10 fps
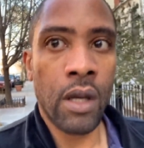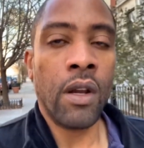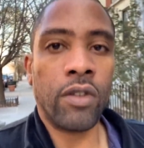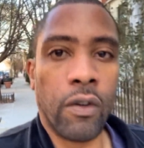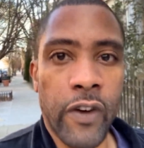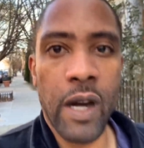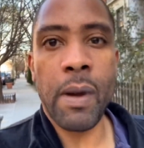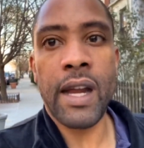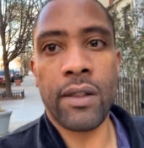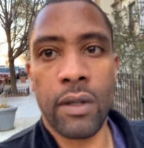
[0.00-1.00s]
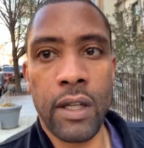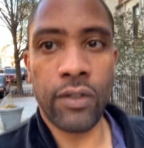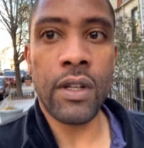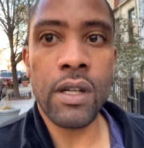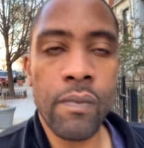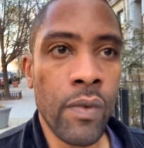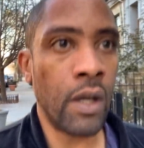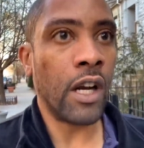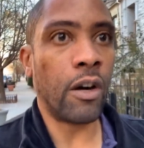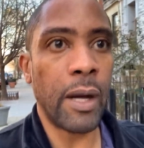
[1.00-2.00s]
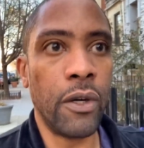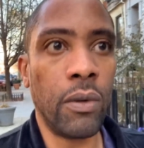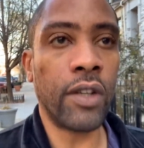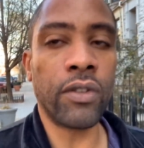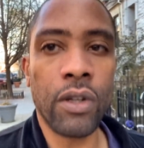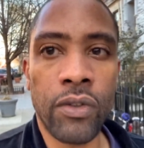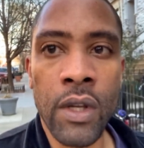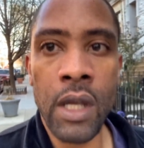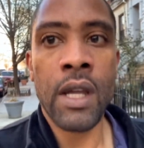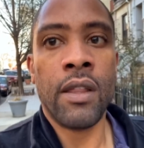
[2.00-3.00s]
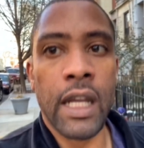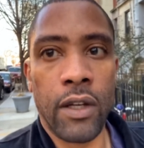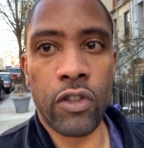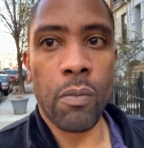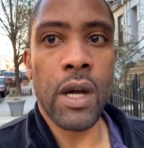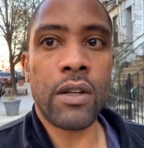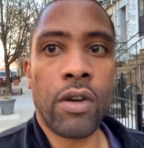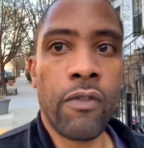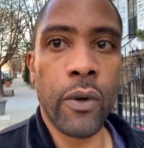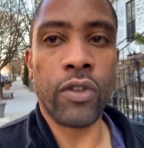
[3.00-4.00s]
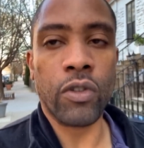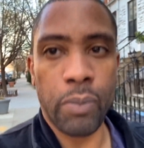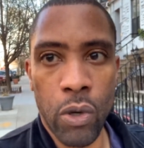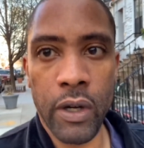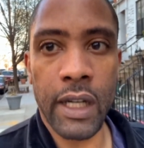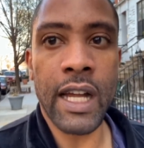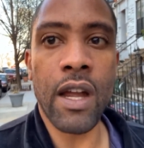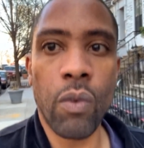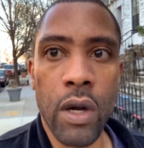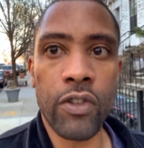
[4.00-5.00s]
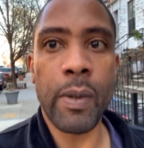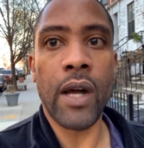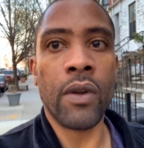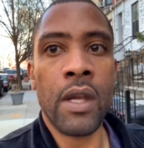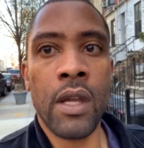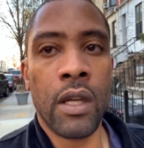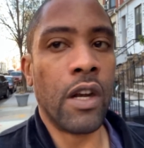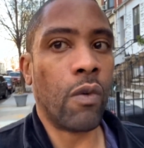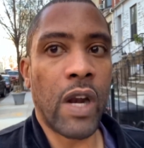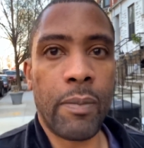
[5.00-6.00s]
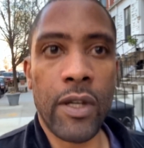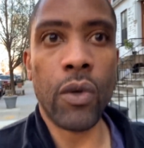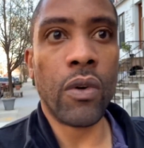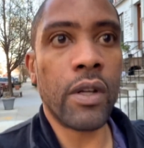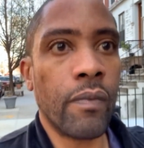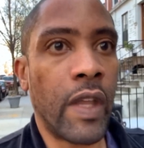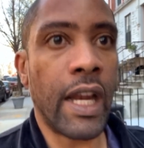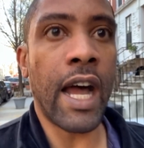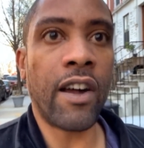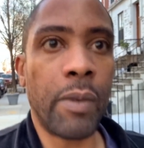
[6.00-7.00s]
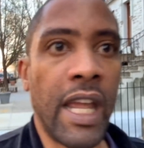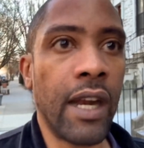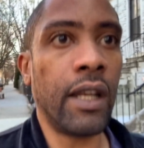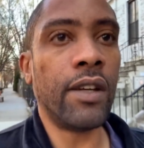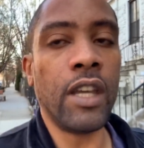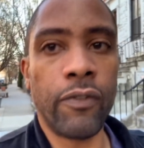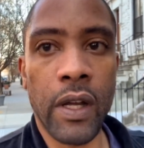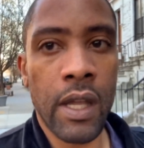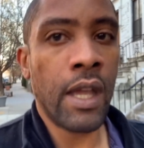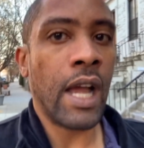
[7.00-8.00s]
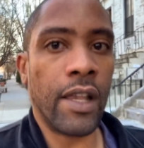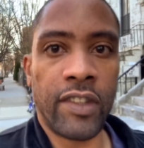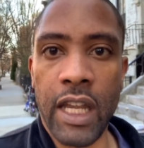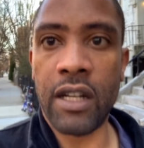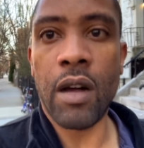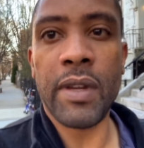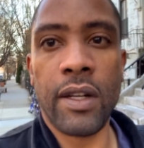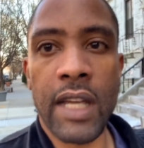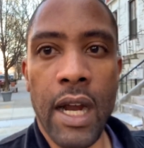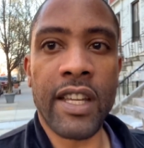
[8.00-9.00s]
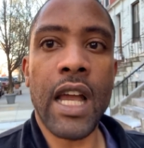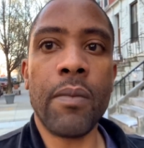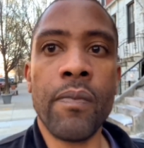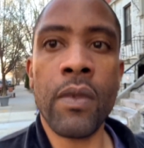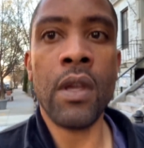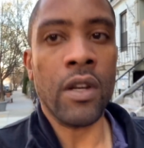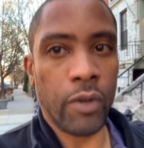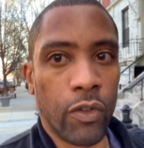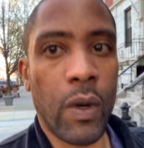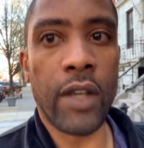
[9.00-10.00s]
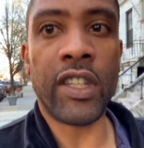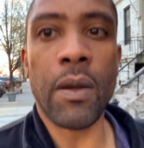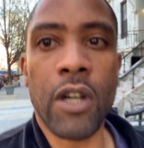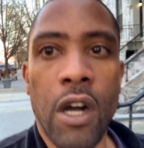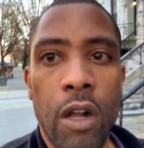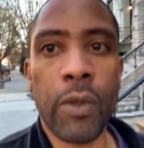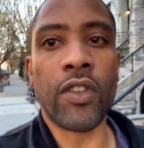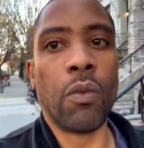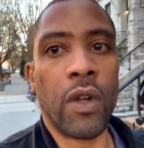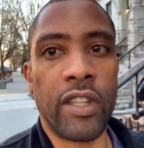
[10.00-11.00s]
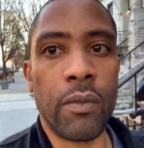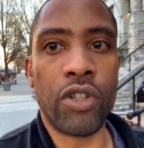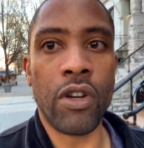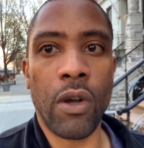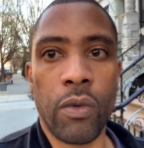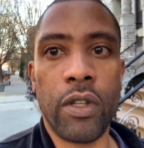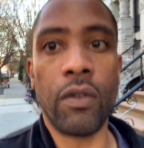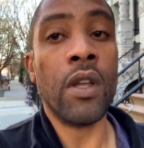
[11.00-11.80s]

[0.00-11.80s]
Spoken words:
So for everybody out there listening, and all my new listeners, thank you so much for the support and the kind words about, you know, what I've been doing and how I've been handling Antifa. I stayed calm the entire time. The reason why I stayed calm, because I want them to show the